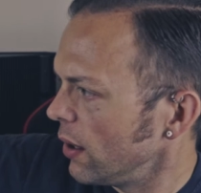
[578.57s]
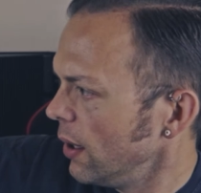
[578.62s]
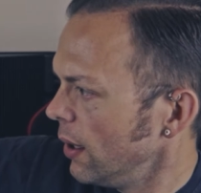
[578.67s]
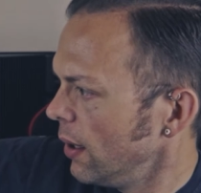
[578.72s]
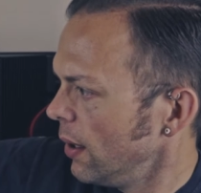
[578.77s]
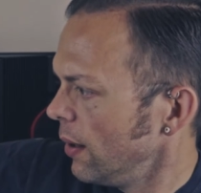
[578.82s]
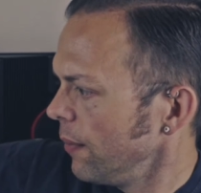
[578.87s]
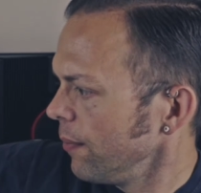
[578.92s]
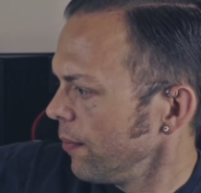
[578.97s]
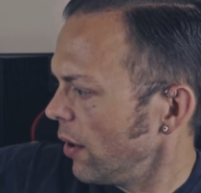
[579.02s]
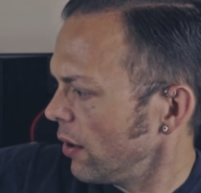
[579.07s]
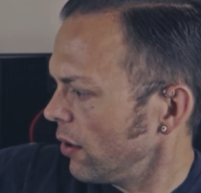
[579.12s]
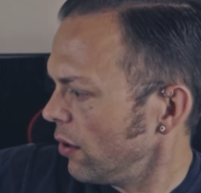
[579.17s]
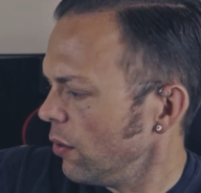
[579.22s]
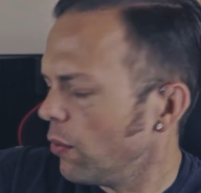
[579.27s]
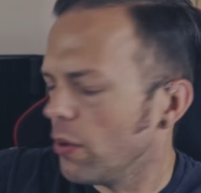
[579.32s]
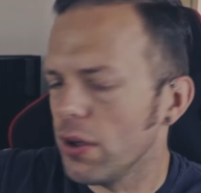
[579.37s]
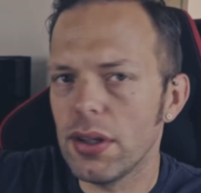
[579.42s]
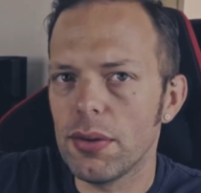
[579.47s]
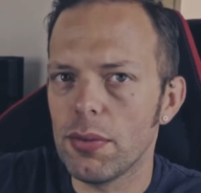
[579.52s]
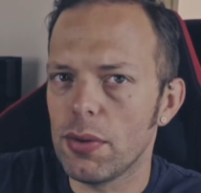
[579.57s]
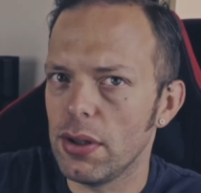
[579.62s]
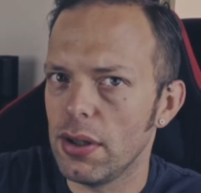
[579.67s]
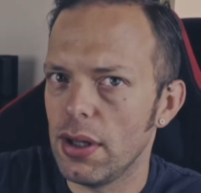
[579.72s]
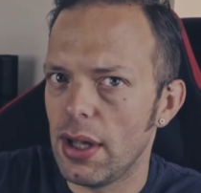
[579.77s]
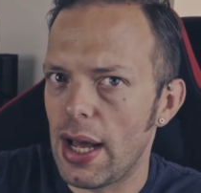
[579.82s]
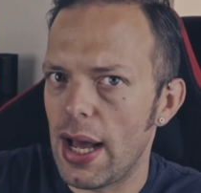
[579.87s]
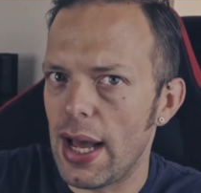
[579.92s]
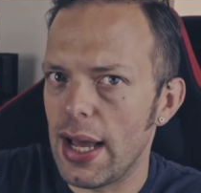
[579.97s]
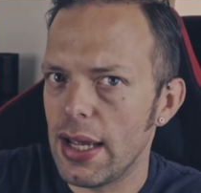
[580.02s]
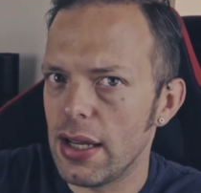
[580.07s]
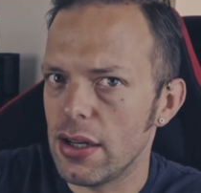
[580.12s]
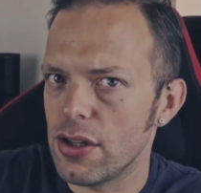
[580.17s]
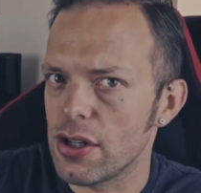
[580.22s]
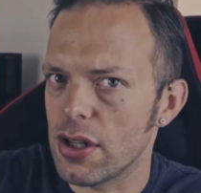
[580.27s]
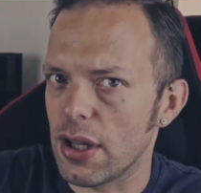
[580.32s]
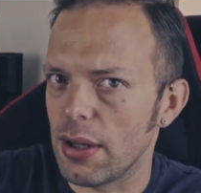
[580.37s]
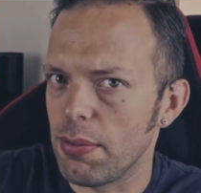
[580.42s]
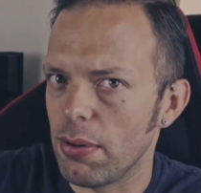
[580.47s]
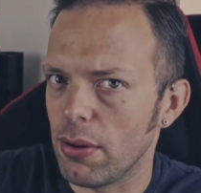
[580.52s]
I don't know what
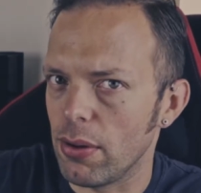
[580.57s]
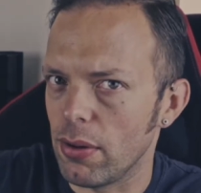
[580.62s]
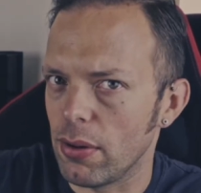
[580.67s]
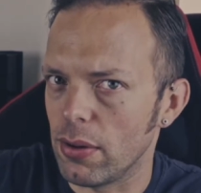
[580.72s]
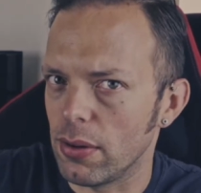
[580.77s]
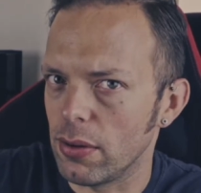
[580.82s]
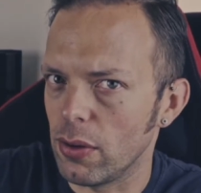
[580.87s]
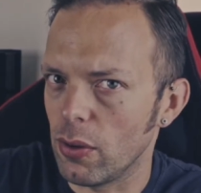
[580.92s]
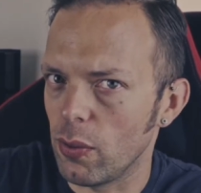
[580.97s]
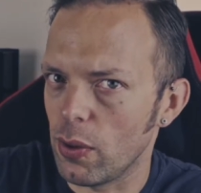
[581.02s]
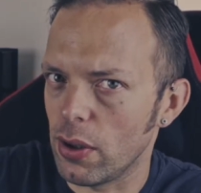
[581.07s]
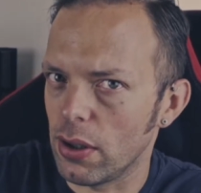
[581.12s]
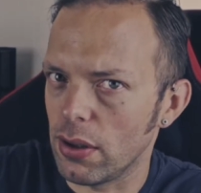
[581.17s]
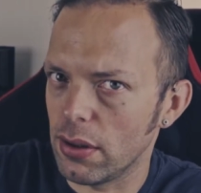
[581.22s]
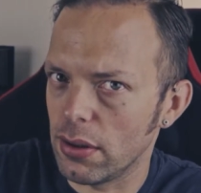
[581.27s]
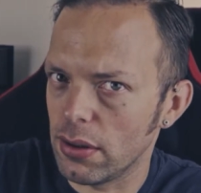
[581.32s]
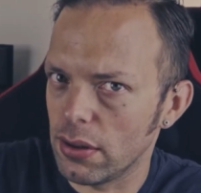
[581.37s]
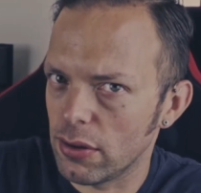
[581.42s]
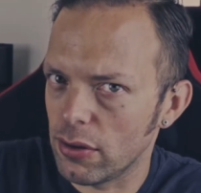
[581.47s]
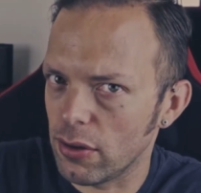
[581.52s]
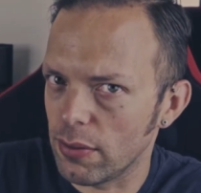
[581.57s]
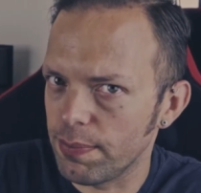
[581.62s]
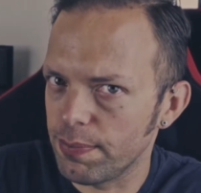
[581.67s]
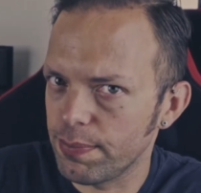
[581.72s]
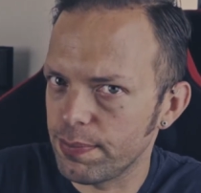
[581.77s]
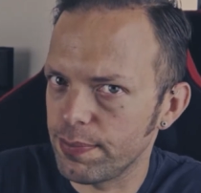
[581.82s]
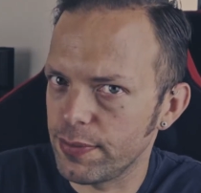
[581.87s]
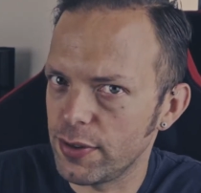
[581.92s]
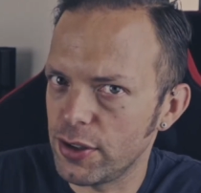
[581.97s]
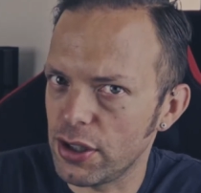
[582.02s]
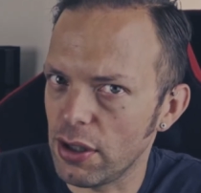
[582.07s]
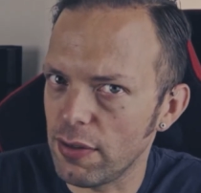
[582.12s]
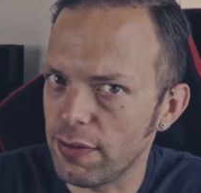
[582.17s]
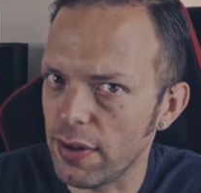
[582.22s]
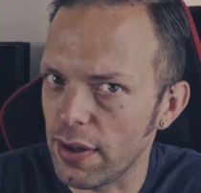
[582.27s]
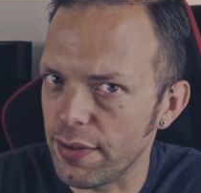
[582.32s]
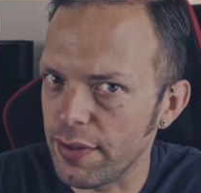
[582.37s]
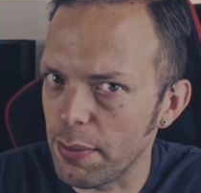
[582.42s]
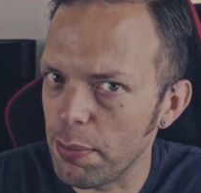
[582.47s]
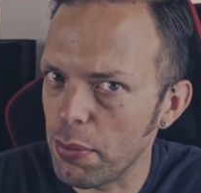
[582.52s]
age they put on, or what sort of
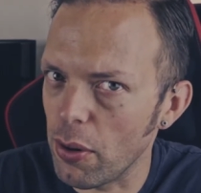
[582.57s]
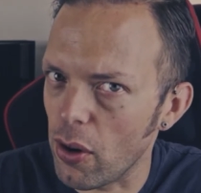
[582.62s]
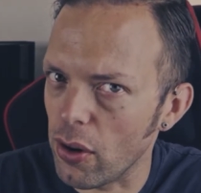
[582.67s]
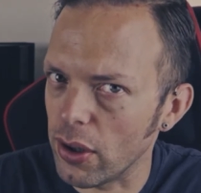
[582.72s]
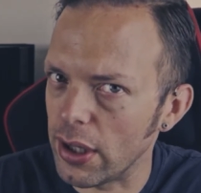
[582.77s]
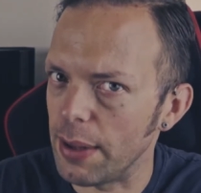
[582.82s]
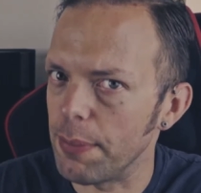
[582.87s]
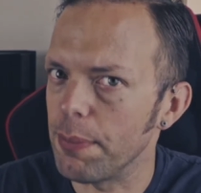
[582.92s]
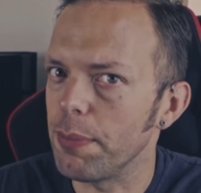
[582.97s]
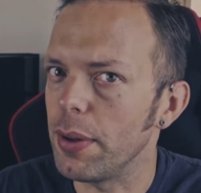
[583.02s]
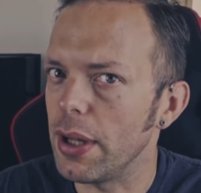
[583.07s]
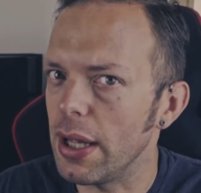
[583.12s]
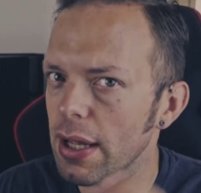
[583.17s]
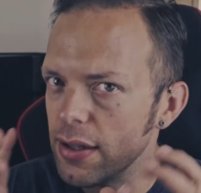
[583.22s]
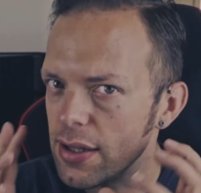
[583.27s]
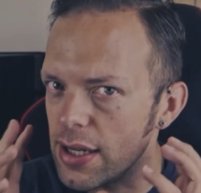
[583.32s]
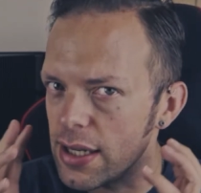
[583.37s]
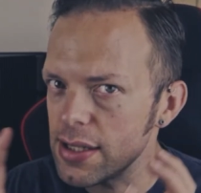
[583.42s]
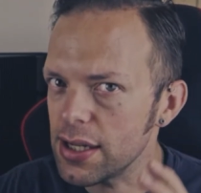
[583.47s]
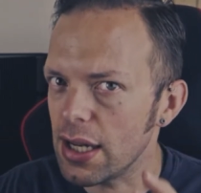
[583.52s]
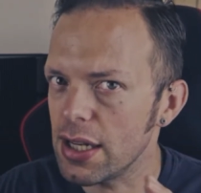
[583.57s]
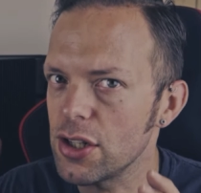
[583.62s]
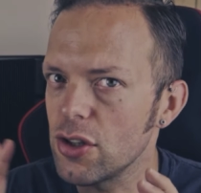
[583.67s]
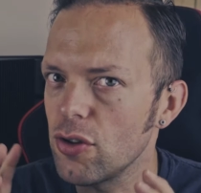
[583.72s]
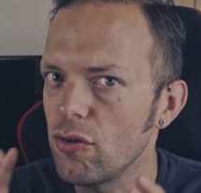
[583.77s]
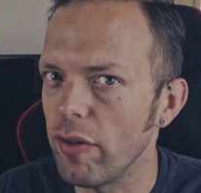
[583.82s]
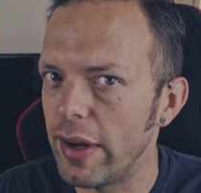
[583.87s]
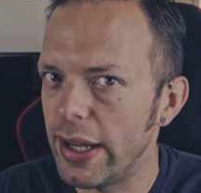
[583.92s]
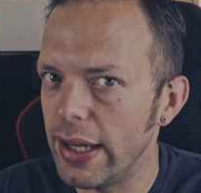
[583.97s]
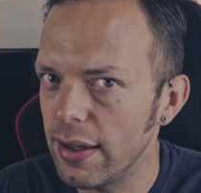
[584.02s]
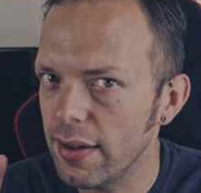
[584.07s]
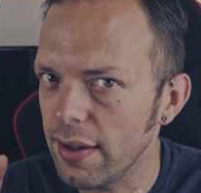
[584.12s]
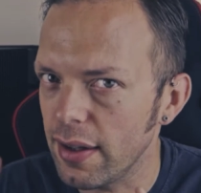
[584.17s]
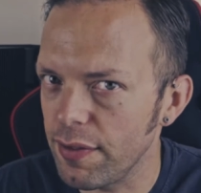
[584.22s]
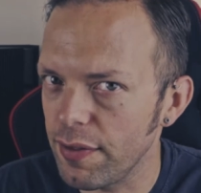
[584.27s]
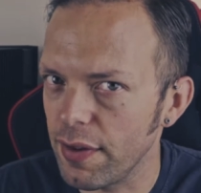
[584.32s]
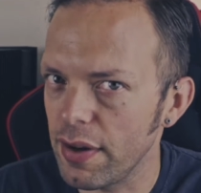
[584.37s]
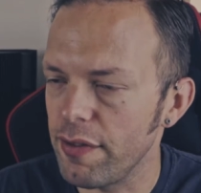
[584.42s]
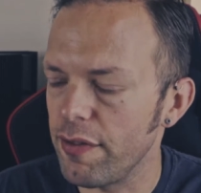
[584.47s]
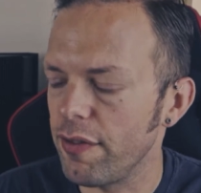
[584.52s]
shelf life they put on it, but it tastes green, it
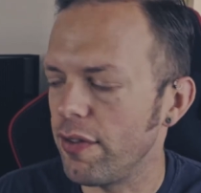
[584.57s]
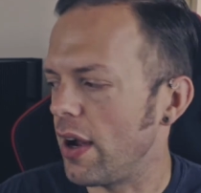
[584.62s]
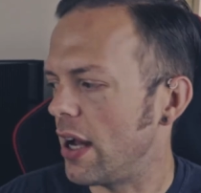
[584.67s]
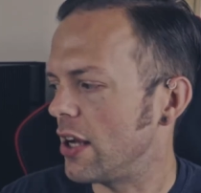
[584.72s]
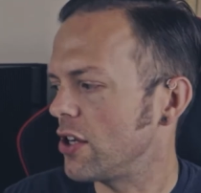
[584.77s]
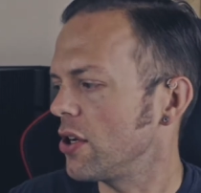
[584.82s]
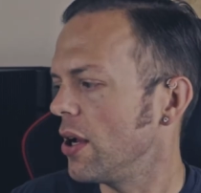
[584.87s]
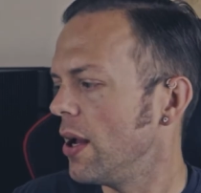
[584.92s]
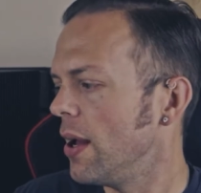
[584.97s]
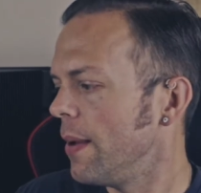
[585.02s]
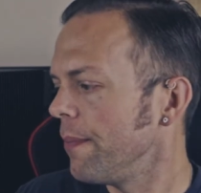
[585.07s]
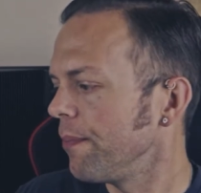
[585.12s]
tastes very fresh.